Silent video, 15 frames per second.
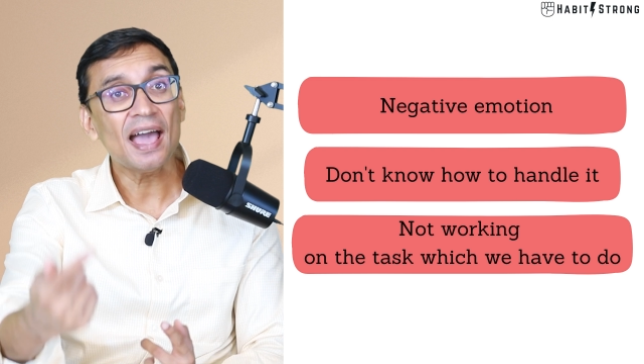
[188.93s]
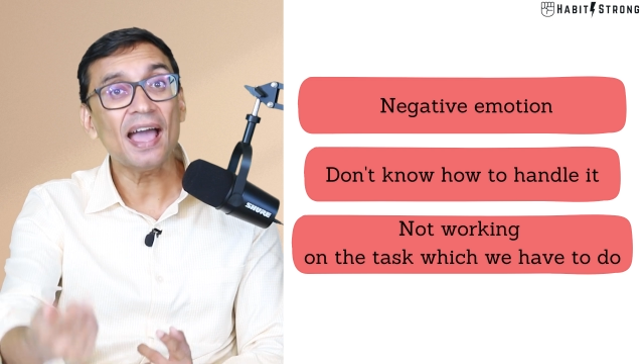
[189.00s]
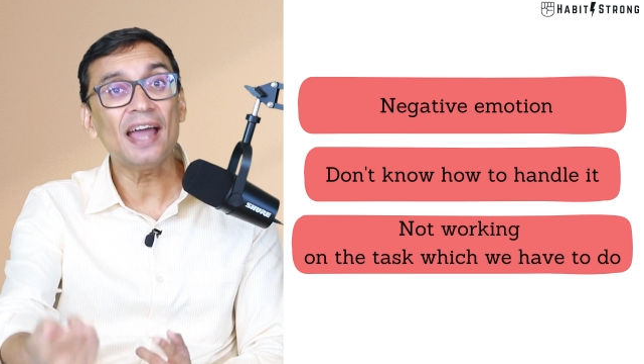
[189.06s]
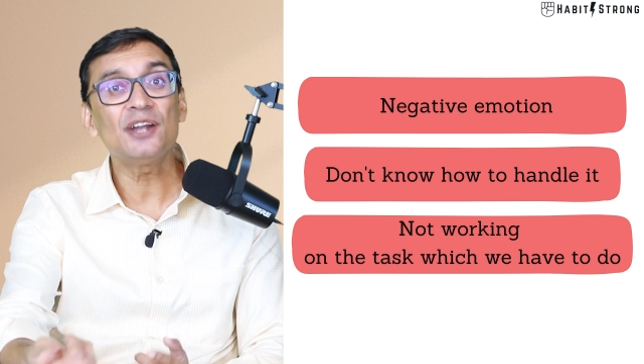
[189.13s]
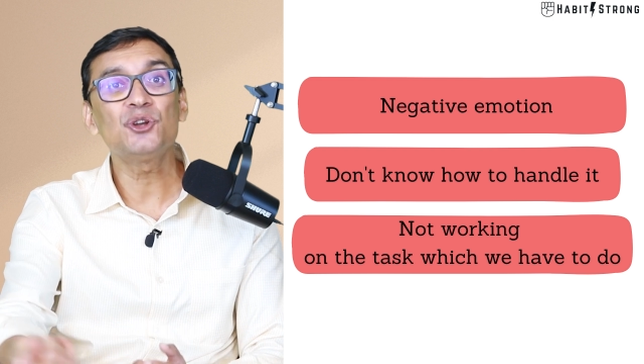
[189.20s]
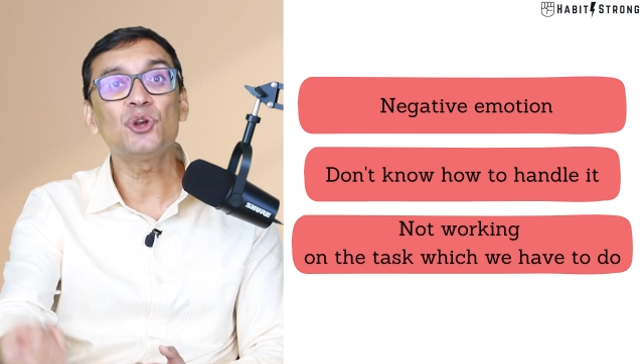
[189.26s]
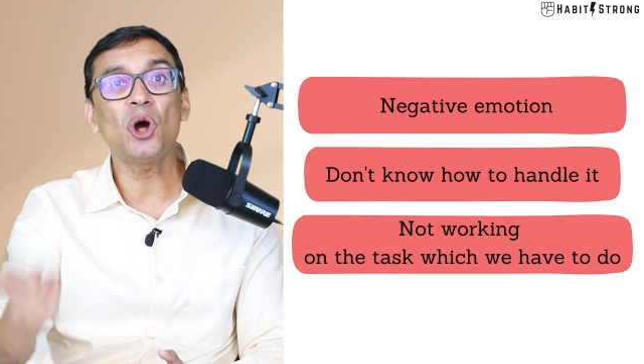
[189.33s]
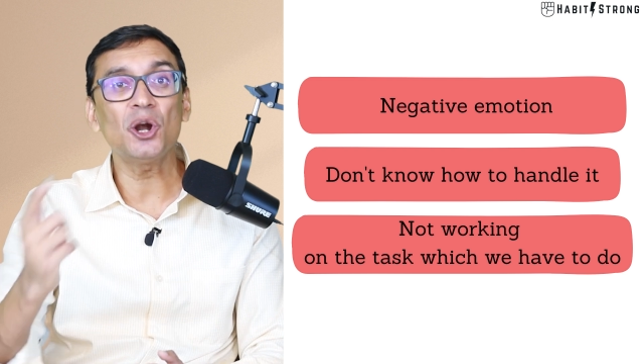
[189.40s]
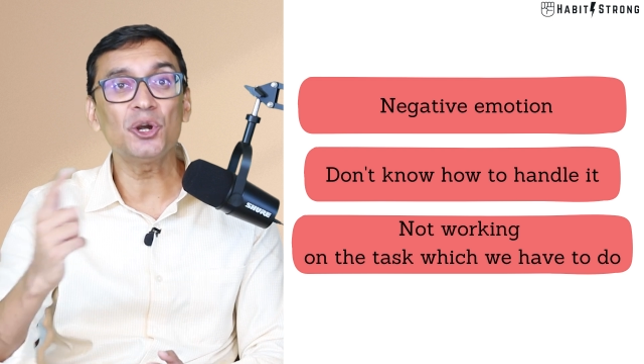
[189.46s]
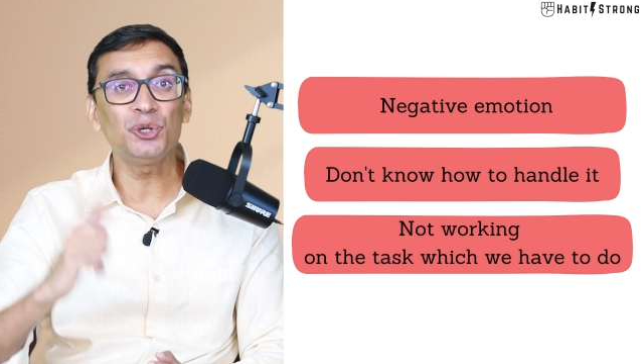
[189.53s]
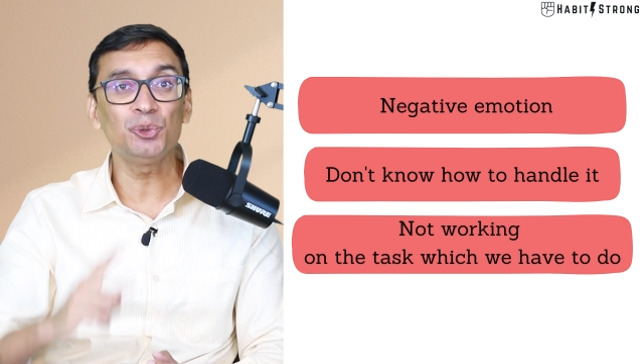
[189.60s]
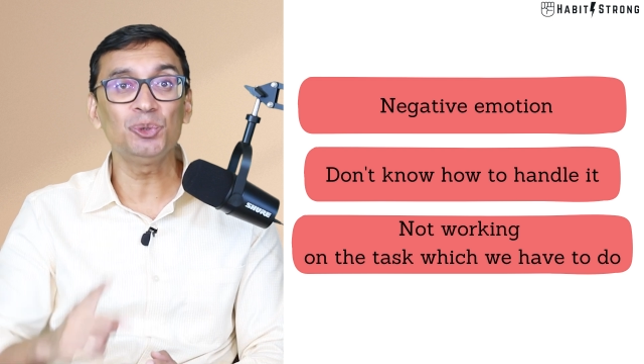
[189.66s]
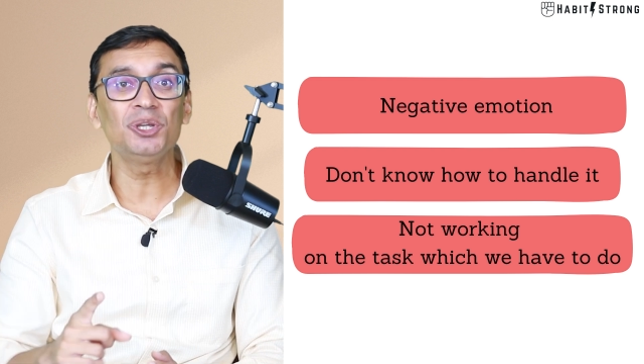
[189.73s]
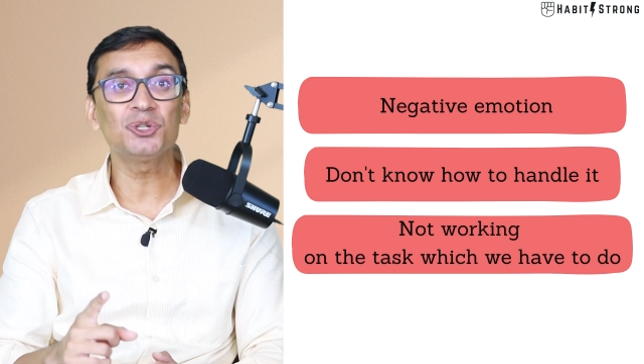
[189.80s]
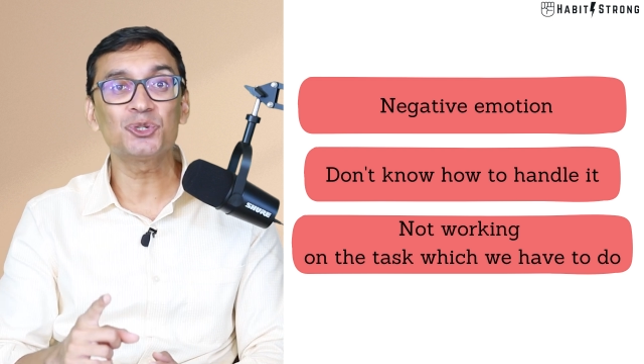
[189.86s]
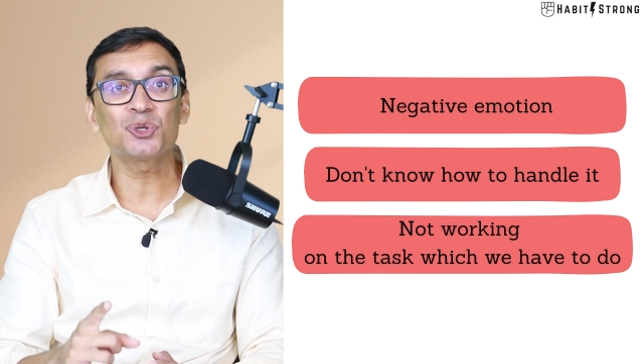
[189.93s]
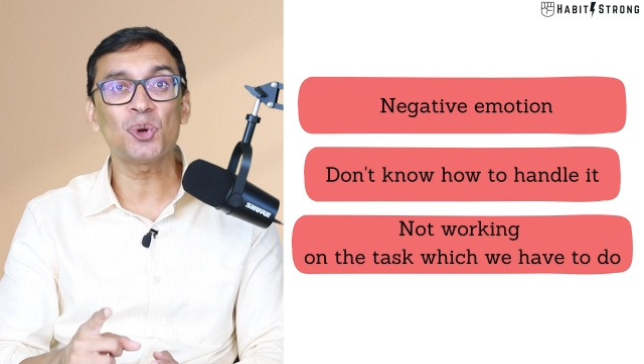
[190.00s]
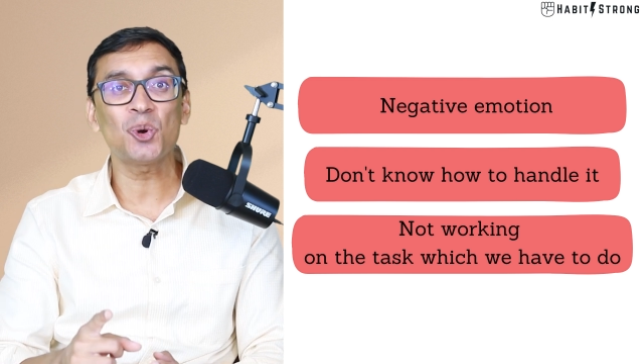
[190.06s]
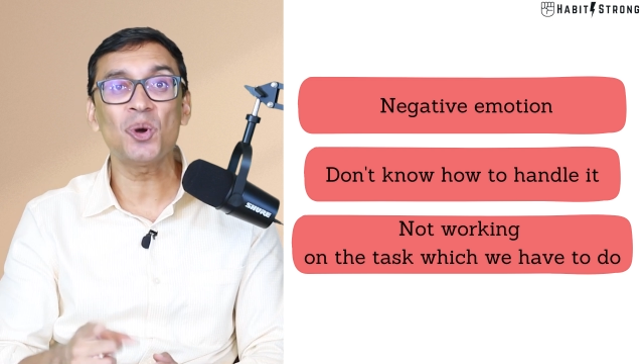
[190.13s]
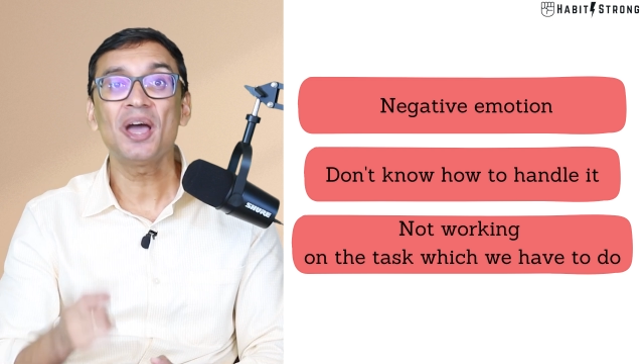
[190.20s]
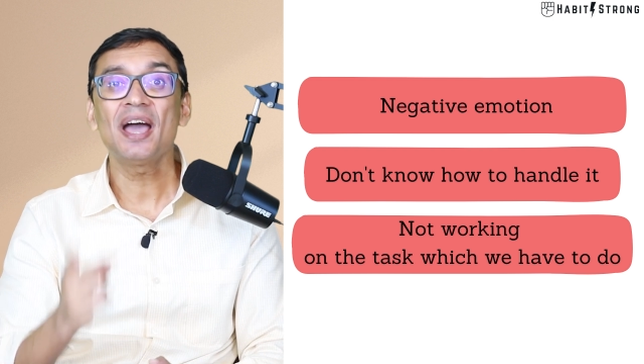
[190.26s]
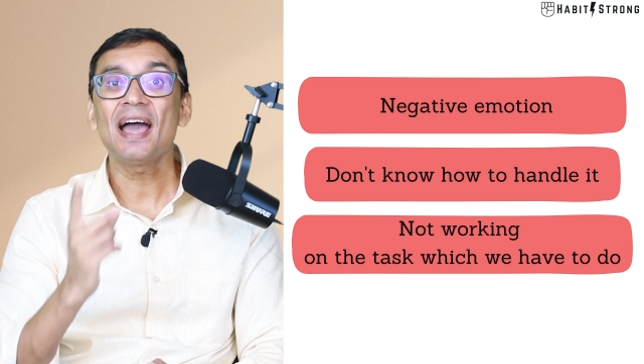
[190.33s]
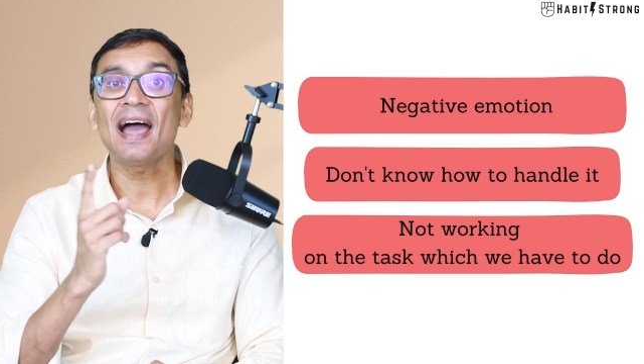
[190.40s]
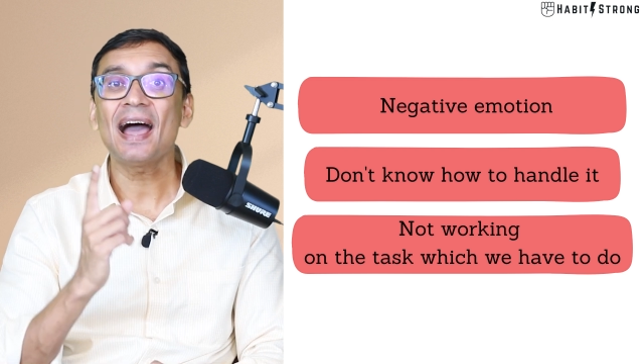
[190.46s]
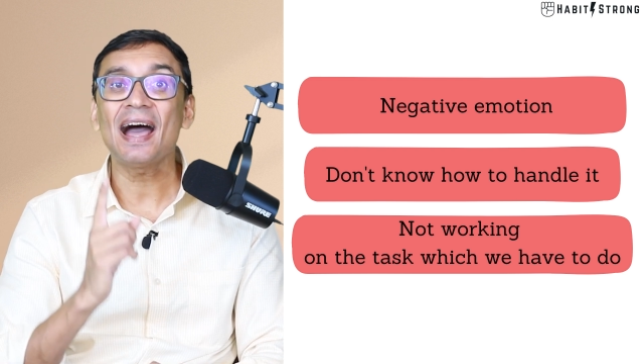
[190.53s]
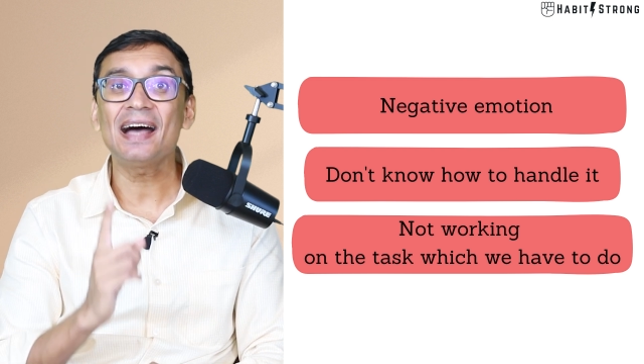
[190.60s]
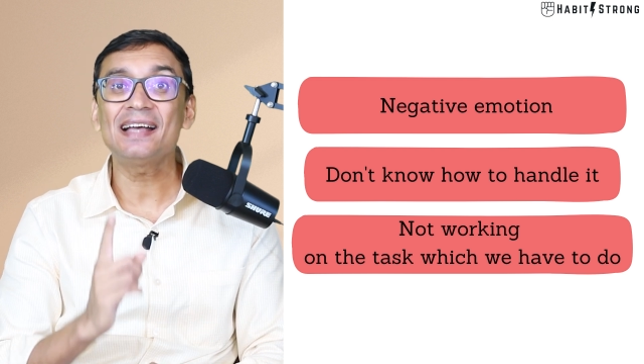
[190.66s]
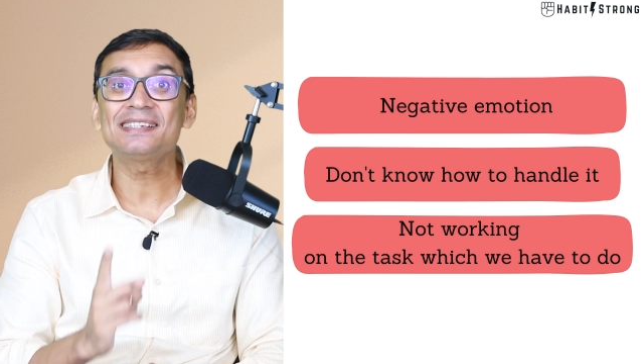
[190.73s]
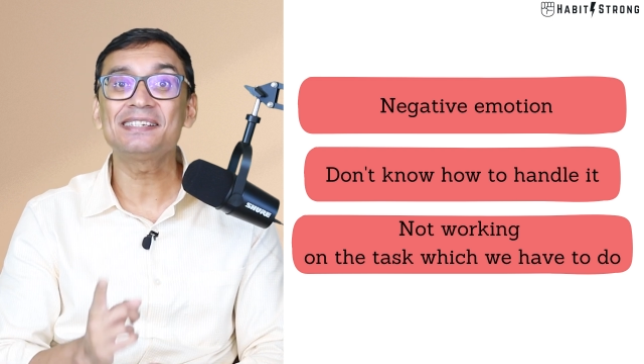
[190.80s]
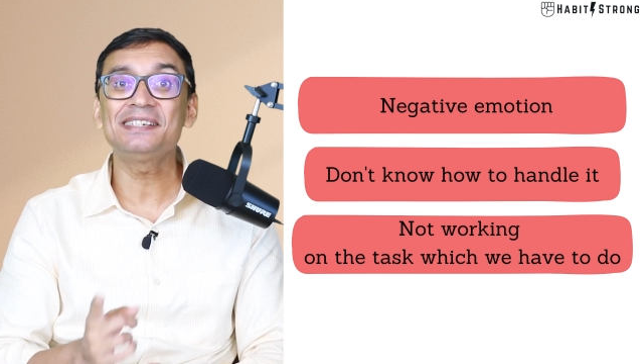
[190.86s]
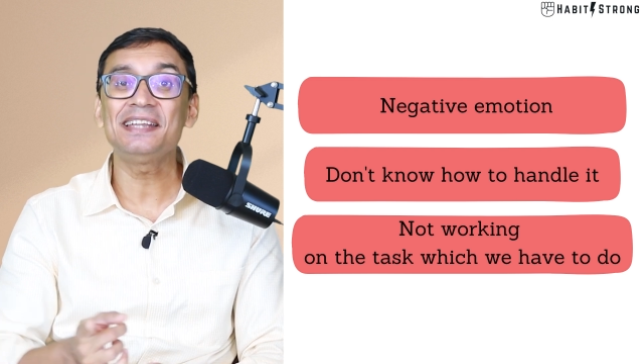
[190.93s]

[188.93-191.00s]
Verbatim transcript: and not doing so has